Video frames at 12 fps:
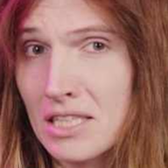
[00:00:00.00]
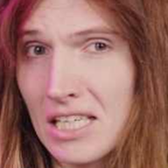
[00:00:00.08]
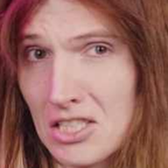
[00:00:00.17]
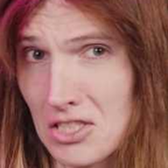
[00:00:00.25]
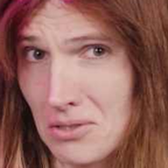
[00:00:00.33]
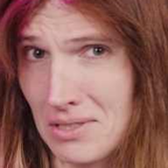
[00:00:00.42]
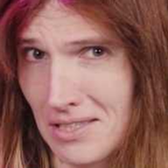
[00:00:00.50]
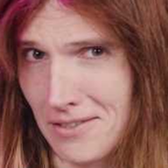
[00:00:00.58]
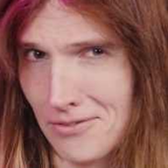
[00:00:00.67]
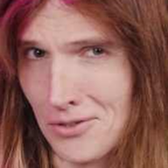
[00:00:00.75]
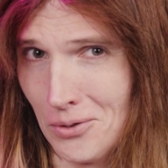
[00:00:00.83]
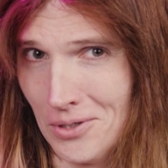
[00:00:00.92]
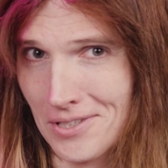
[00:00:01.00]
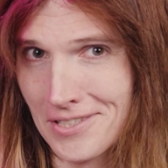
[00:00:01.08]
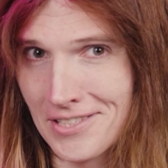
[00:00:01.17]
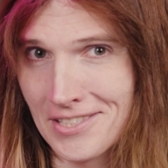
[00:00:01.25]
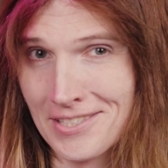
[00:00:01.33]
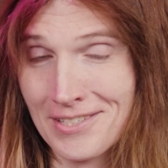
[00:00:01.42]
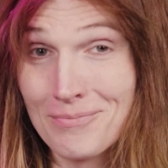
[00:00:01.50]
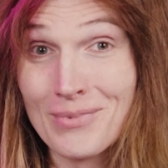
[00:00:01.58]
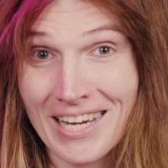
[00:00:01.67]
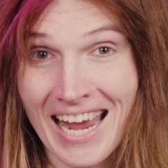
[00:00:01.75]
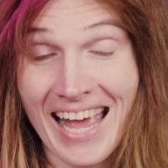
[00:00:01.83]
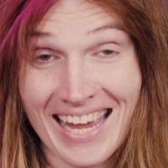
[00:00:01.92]
Unless you did, of course.
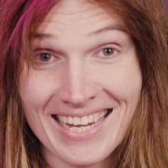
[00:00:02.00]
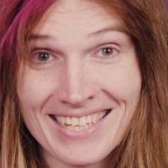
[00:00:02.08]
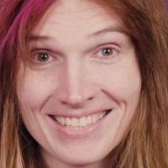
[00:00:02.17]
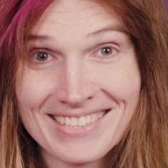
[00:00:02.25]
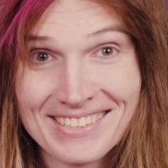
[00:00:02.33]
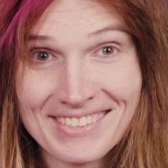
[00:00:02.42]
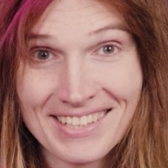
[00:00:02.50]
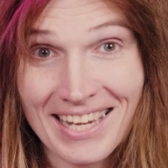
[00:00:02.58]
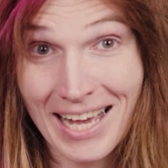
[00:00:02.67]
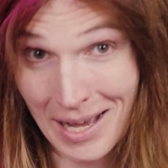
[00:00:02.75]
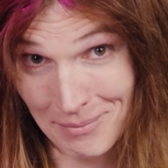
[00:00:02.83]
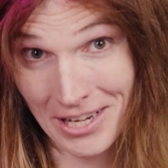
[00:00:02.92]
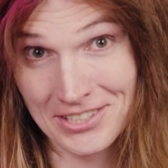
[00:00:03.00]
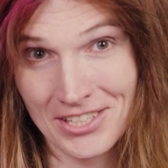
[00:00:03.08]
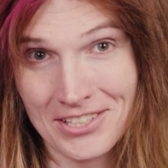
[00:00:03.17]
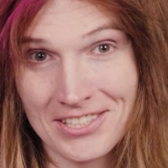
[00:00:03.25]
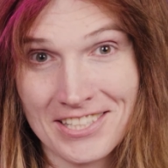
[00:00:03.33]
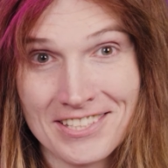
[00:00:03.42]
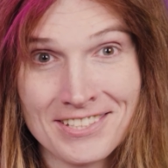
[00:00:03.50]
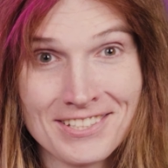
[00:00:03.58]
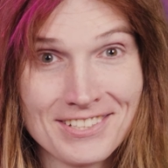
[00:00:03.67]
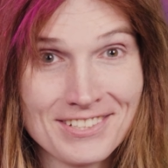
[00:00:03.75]
But hey, I'm not judging.